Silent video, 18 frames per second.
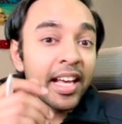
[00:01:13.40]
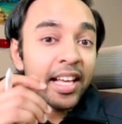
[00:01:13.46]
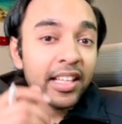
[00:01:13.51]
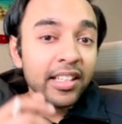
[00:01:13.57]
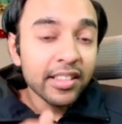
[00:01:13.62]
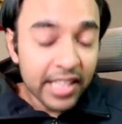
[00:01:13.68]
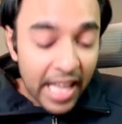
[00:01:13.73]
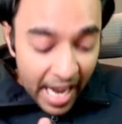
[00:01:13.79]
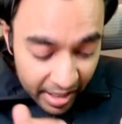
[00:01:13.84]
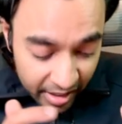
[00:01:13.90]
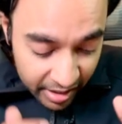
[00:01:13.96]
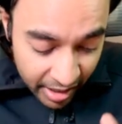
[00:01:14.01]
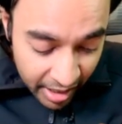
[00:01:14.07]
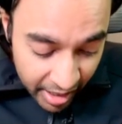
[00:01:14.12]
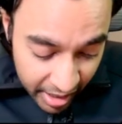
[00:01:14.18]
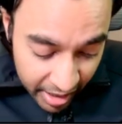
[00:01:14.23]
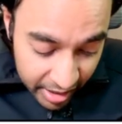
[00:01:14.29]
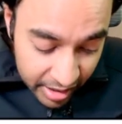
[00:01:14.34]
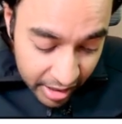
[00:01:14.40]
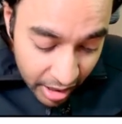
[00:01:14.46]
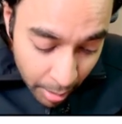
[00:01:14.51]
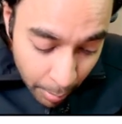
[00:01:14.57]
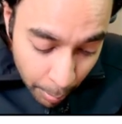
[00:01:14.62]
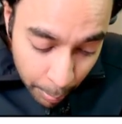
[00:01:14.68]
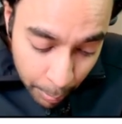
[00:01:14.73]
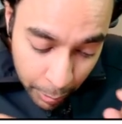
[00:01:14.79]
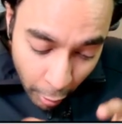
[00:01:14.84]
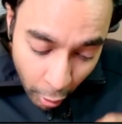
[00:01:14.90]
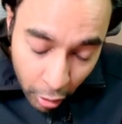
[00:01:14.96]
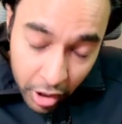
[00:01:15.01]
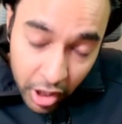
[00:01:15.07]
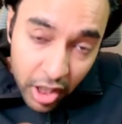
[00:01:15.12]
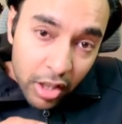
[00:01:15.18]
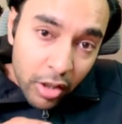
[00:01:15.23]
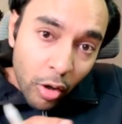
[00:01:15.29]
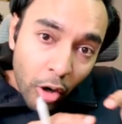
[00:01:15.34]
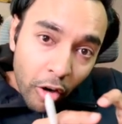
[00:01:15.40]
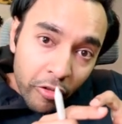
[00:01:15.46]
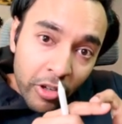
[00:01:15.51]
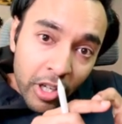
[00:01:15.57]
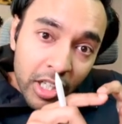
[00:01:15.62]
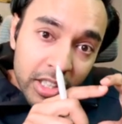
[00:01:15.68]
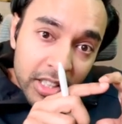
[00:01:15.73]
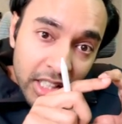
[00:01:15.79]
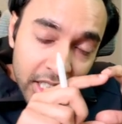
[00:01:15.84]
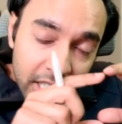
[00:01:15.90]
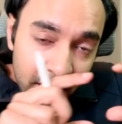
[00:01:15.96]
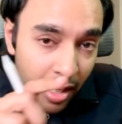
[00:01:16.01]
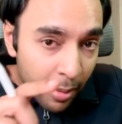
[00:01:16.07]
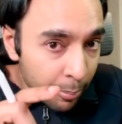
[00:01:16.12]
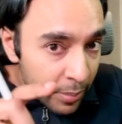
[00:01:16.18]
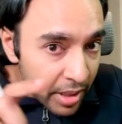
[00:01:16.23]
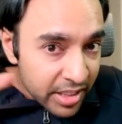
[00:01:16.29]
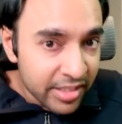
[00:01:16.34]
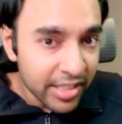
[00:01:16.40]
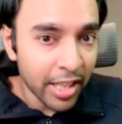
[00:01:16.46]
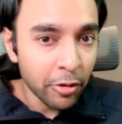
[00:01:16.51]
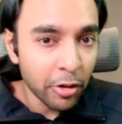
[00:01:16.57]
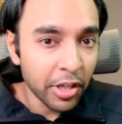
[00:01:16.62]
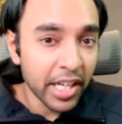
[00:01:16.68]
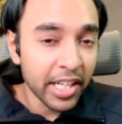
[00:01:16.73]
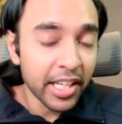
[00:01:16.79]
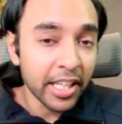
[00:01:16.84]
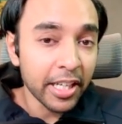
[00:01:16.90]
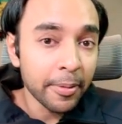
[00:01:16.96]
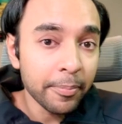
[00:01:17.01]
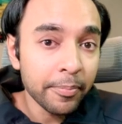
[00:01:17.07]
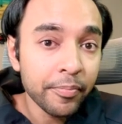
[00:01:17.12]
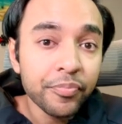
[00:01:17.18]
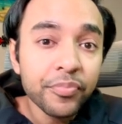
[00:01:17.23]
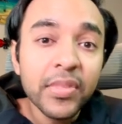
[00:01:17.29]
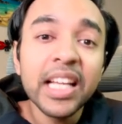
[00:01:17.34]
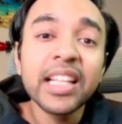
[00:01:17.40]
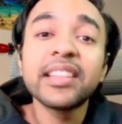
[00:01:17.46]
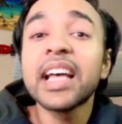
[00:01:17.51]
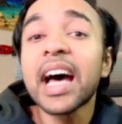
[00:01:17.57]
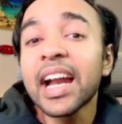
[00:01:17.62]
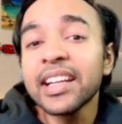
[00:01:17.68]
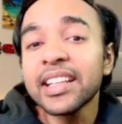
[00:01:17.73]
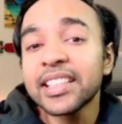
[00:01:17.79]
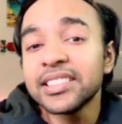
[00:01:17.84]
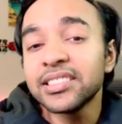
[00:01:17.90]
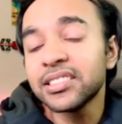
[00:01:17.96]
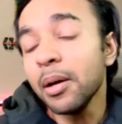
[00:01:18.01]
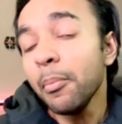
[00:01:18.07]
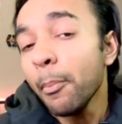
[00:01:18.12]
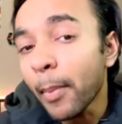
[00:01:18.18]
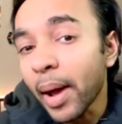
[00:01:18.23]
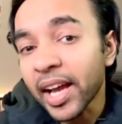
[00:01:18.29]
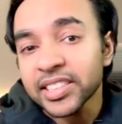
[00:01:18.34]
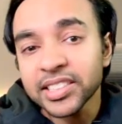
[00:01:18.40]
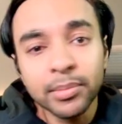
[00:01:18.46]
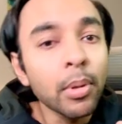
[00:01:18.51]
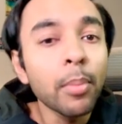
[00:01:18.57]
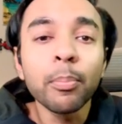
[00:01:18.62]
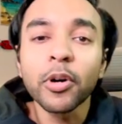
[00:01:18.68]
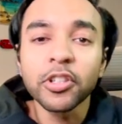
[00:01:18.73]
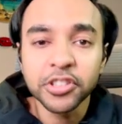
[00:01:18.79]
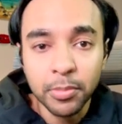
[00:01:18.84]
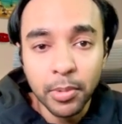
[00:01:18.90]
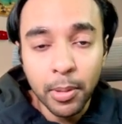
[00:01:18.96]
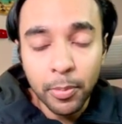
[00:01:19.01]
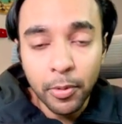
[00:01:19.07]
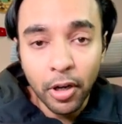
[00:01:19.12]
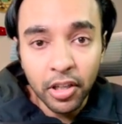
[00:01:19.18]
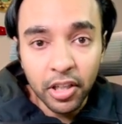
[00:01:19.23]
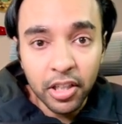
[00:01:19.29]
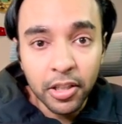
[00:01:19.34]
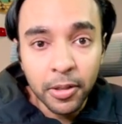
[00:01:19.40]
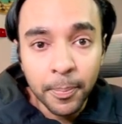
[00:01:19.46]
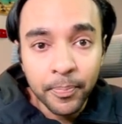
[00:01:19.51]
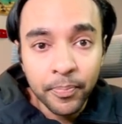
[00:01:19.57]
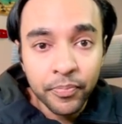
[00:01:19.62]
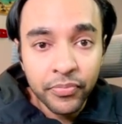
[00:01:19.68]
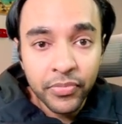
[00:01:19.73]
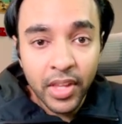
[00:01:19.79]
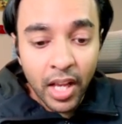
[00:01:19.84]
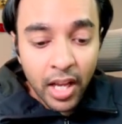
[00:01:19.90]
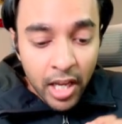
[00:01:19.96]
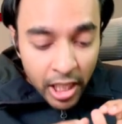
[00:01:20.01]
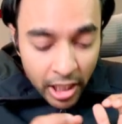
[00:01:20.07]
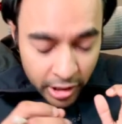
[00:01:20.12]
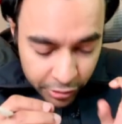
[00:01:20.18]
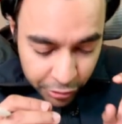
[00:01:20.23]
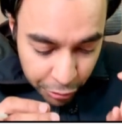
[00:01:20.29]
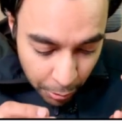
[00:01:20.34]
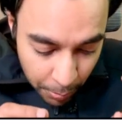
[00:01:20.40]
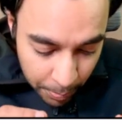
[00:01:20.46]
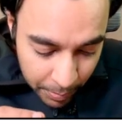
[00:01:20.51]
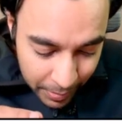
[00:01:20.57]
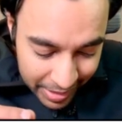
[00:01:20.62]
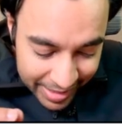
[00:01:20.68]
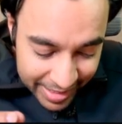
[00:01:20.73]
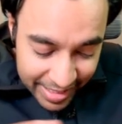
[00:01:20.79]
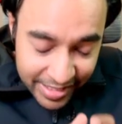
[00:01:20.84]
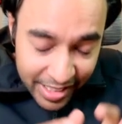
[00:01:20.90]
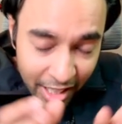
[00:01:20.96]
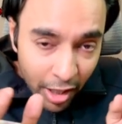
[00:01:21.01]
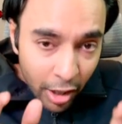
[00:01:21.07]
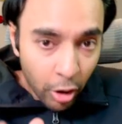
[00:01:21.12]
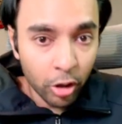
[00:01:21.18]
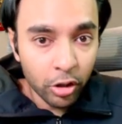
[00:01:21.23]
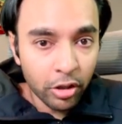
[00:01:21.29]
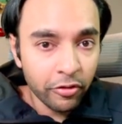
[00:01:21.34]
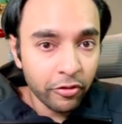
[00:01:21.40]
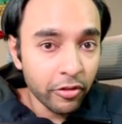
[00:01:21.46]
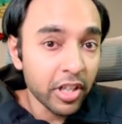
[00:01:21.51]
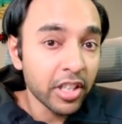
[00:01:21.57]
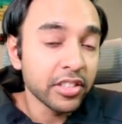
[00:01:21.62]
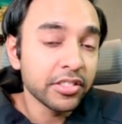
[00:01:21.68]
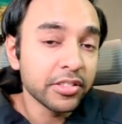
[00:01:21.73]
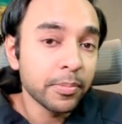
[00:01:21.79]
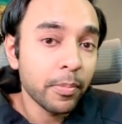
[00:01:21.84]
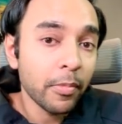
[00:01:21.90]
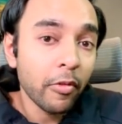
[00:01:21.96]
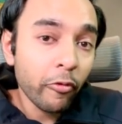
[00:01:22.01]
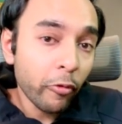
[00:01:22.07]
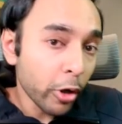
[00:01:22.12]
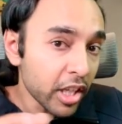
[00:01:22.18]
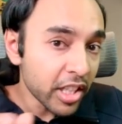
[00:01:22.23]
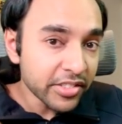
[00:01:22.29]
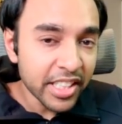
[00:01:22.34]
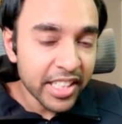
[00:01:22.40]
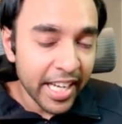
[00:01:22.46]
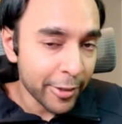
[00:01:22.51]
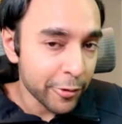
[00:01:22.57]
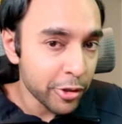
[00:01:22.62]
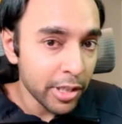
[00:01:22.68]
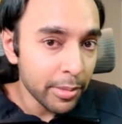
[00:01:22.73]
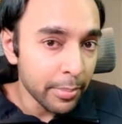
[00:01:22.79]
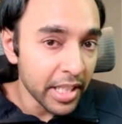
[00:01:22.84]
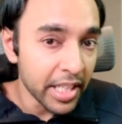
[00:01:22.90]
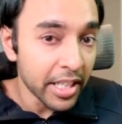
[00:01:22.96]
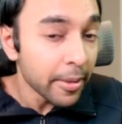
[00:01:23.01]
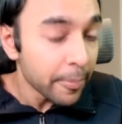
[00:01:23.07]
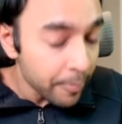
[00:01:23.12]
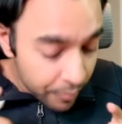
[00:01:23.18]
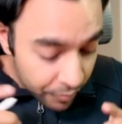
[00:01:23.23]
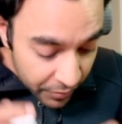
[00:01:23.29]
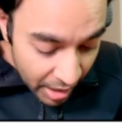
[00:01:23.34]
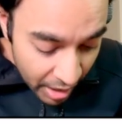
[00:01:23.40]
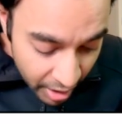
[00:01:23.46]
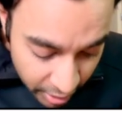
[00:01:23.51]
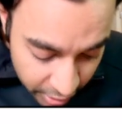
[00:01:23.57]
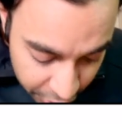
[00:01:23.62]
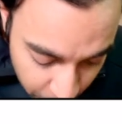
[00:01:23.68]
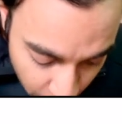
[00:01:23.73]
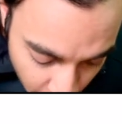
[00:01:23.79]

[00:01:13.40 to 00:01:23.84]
that the product of the numbers that you're getting, that is the maximum possible product. So these are a lot of words. What does it actually mean? So